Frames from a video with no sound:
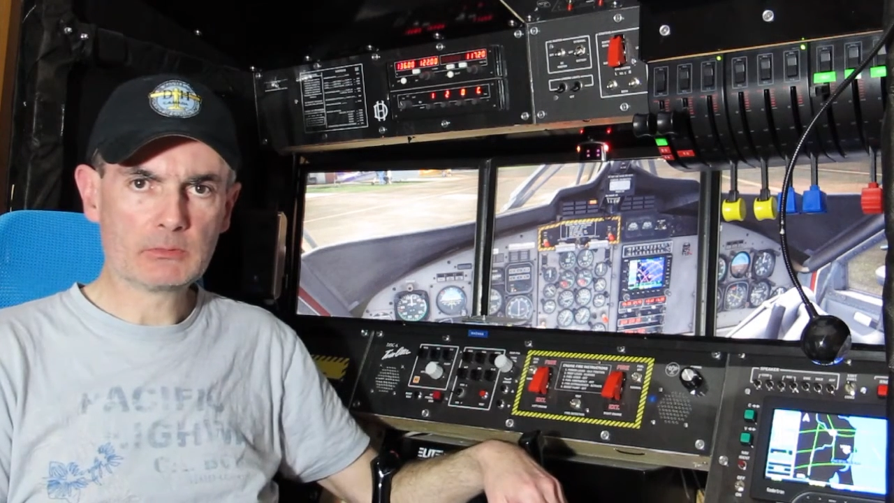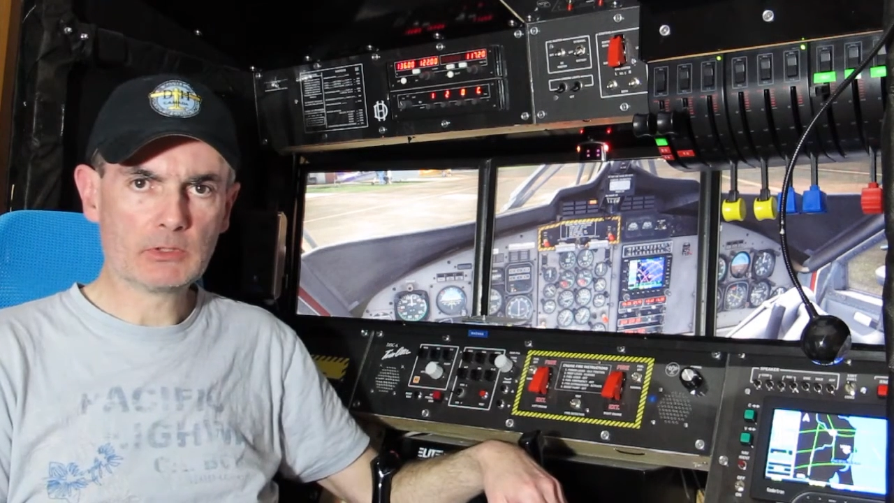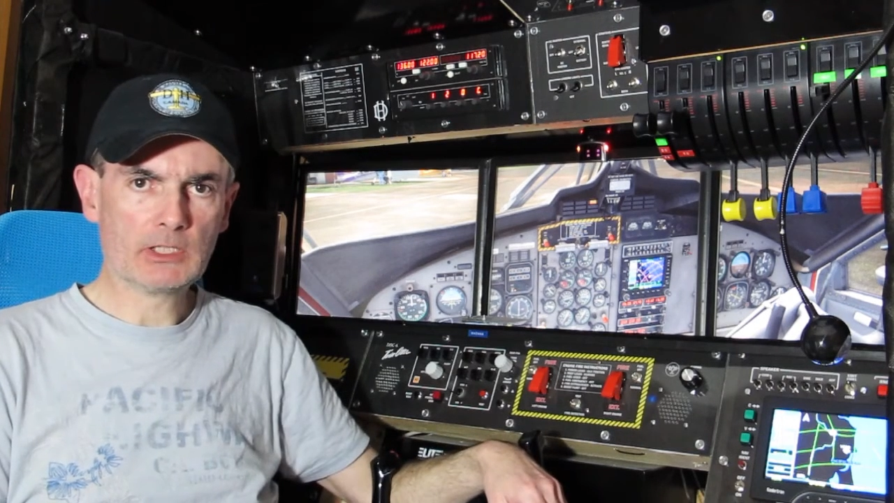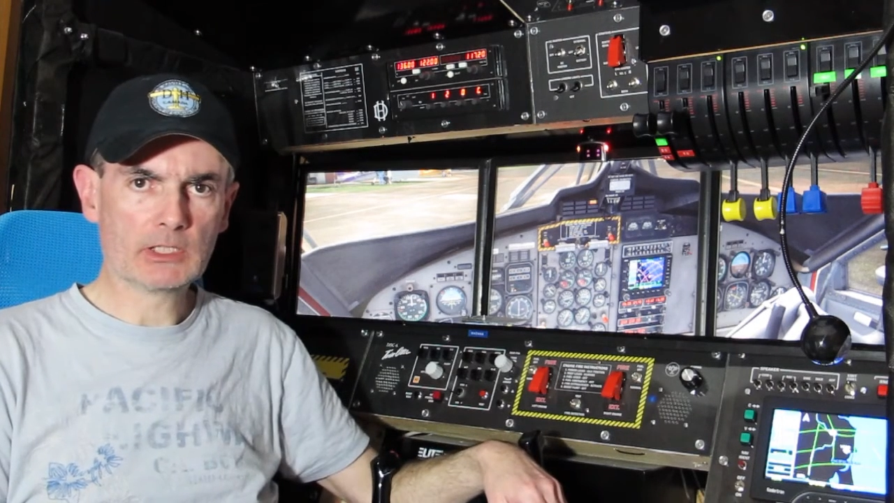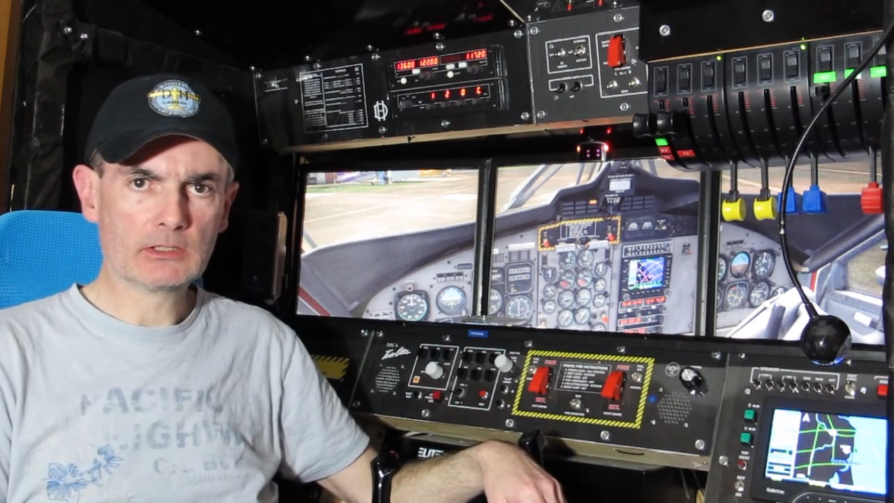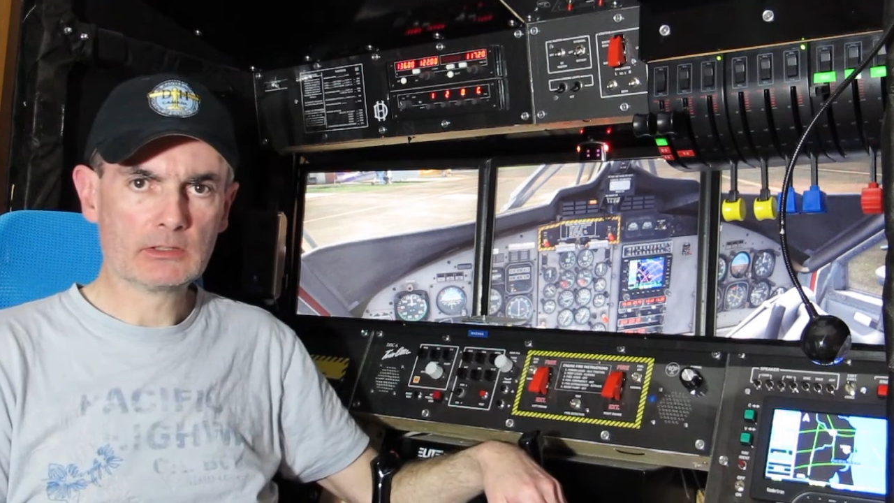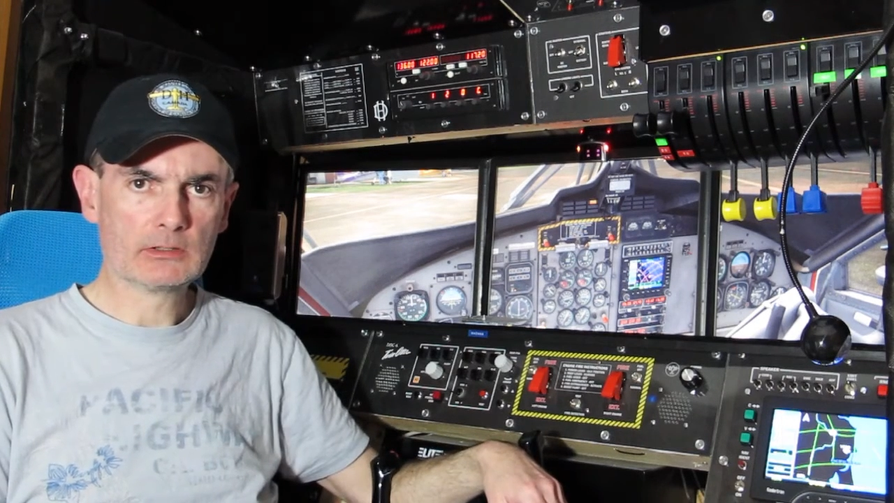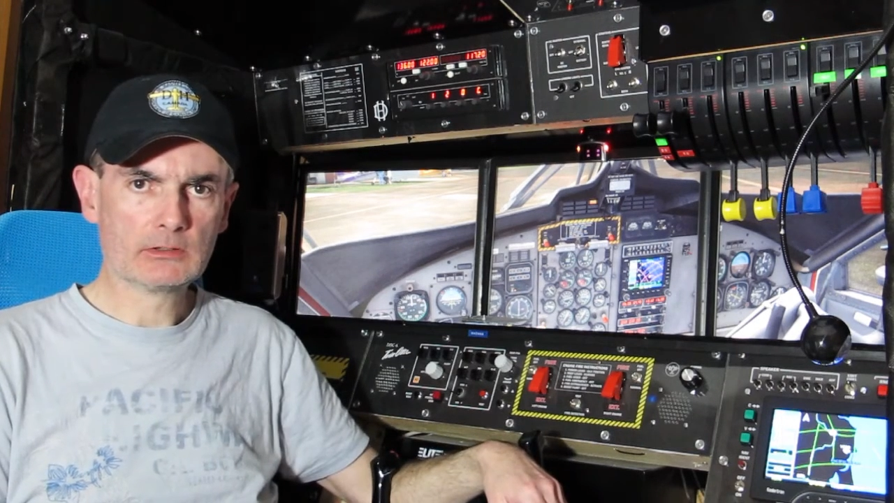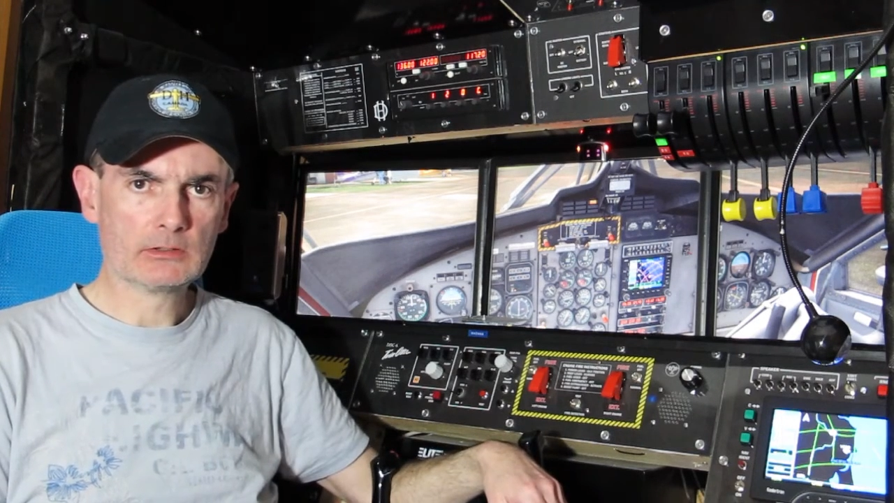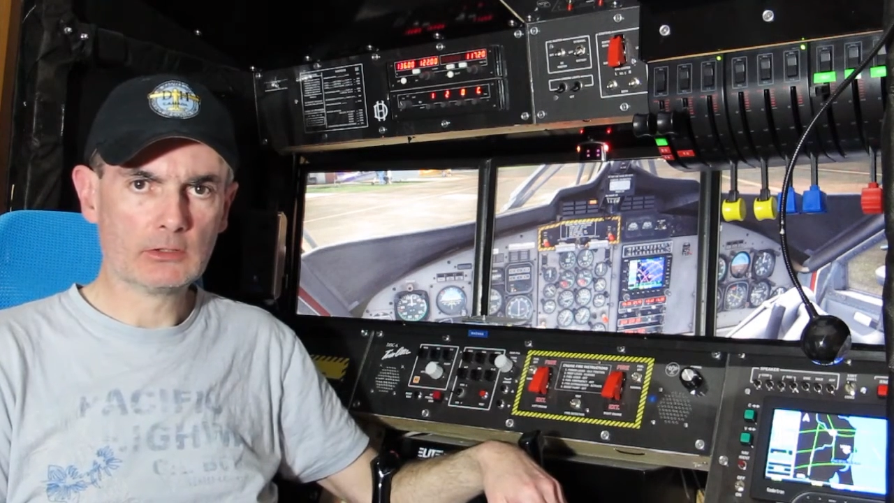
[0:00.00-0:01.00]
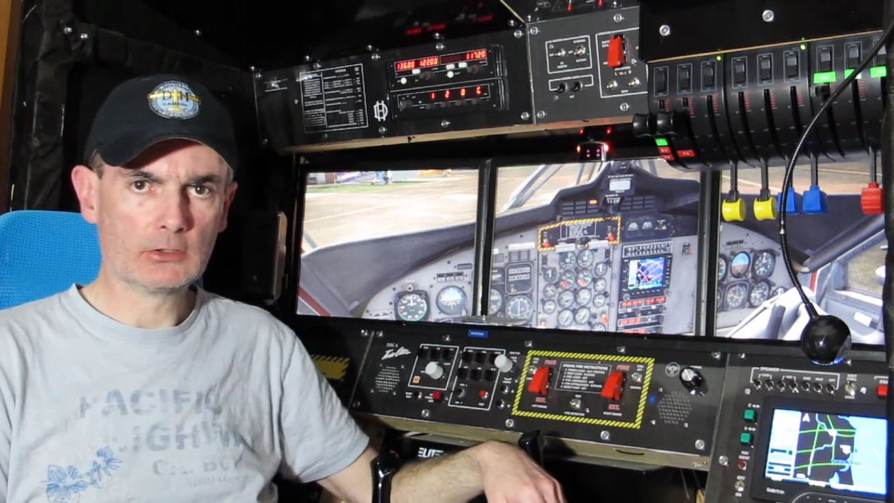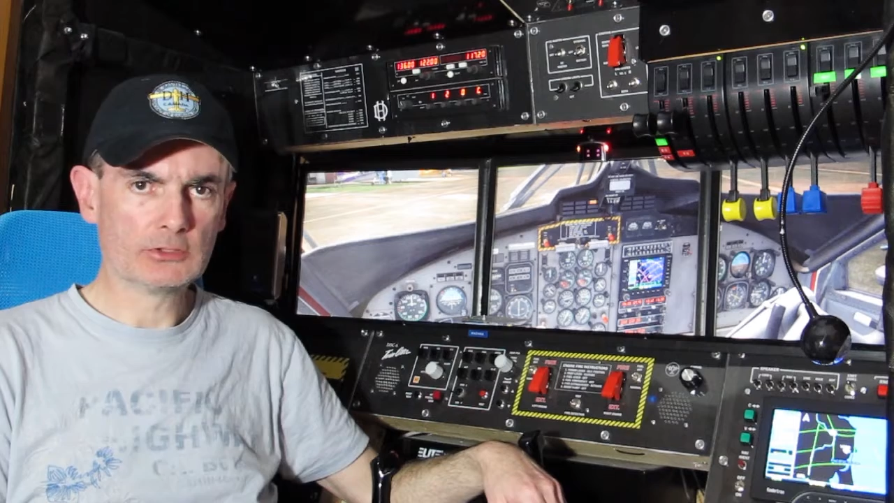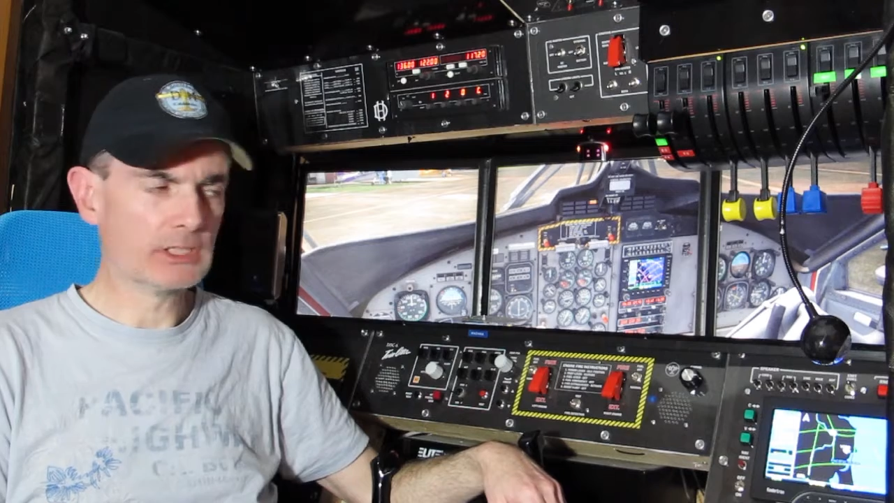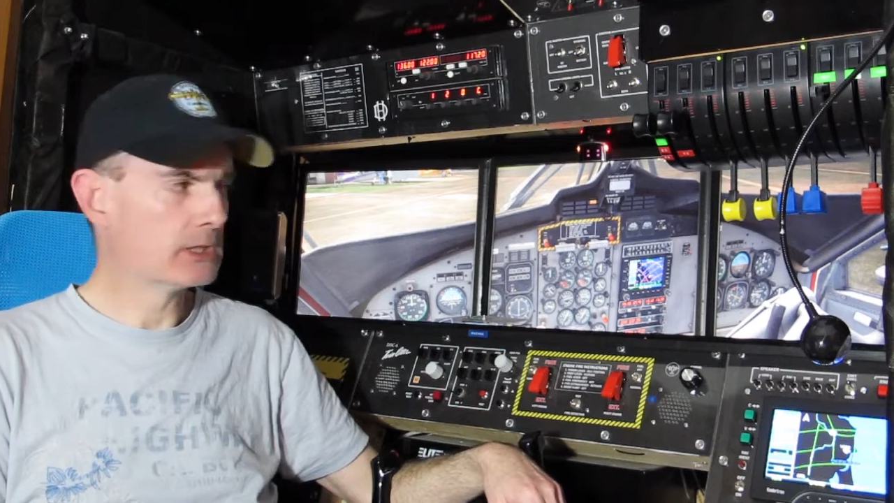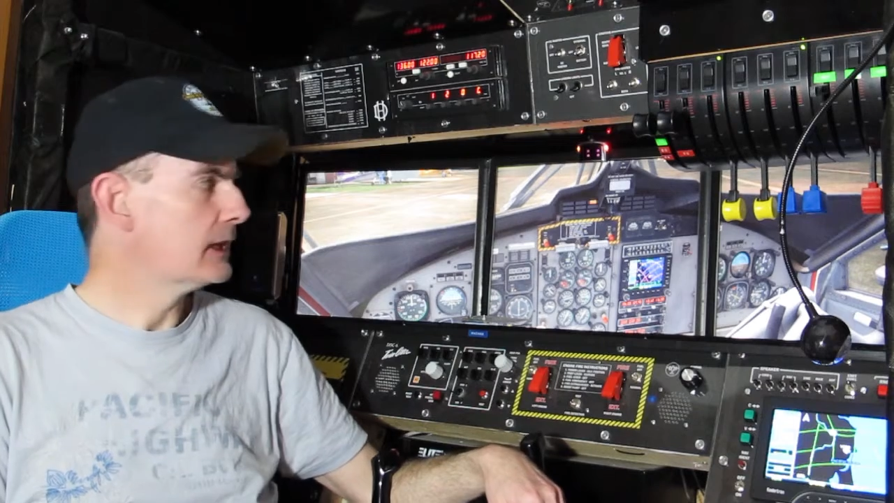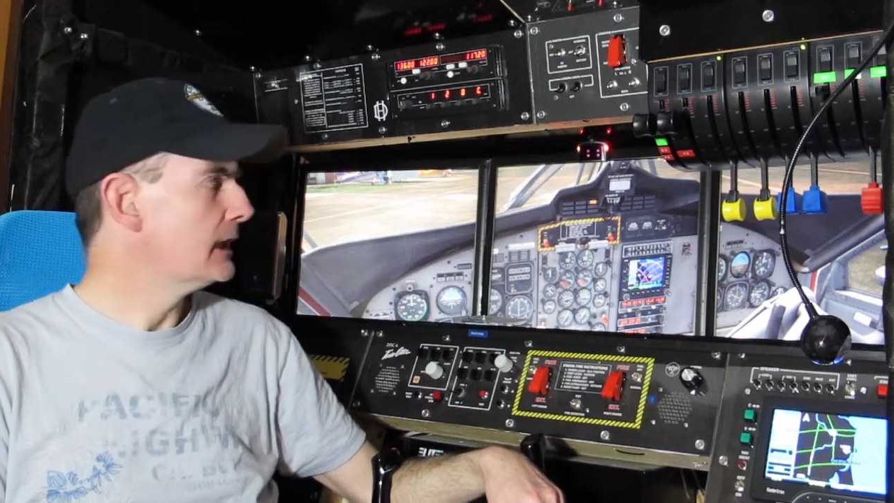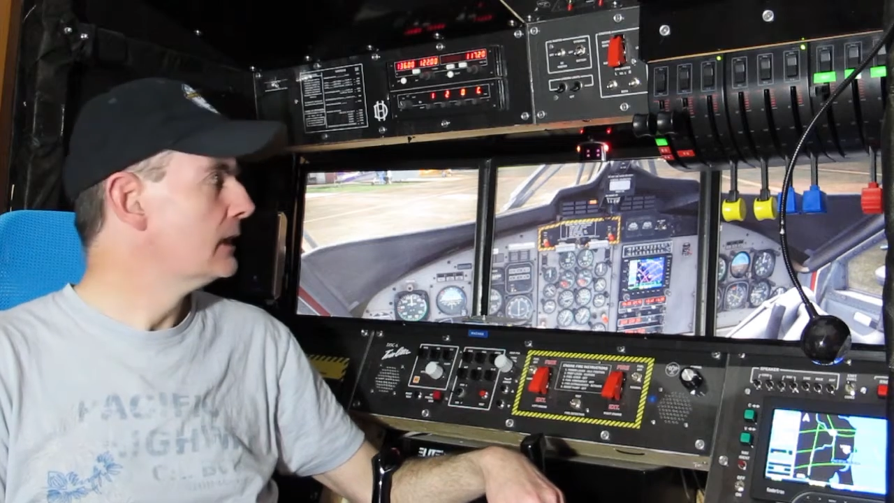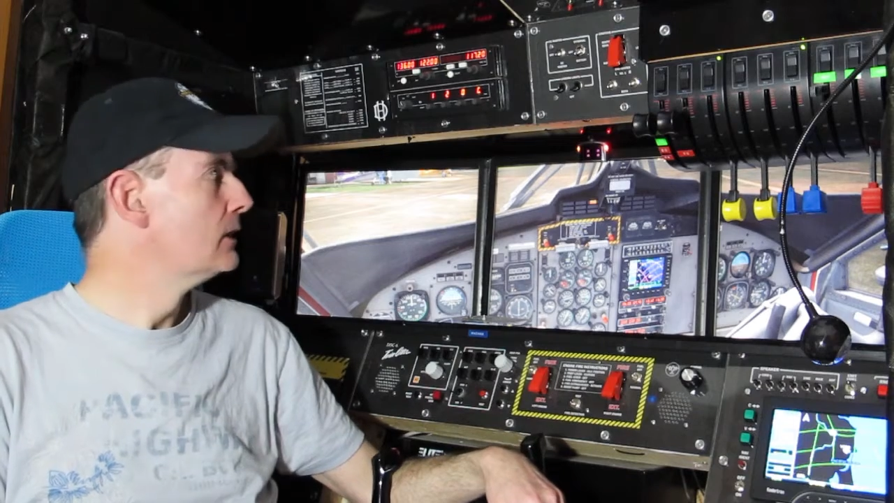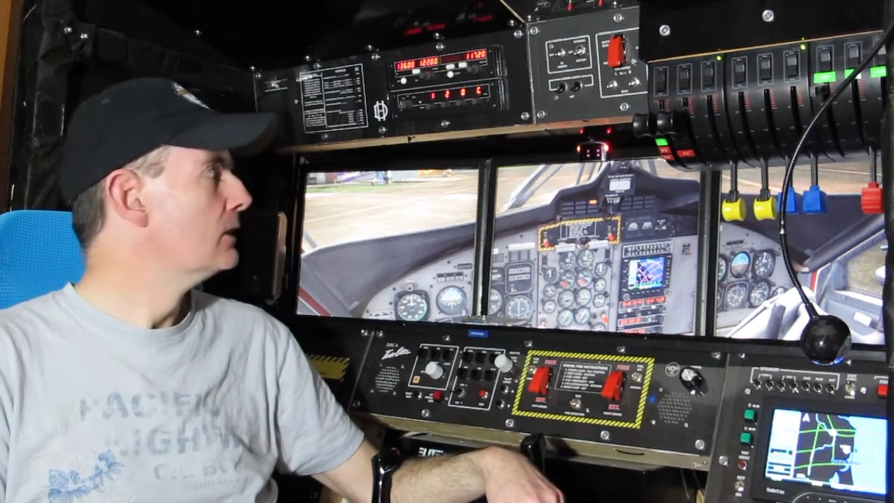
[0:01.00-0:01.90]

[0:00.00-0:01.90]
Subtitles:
to work logically,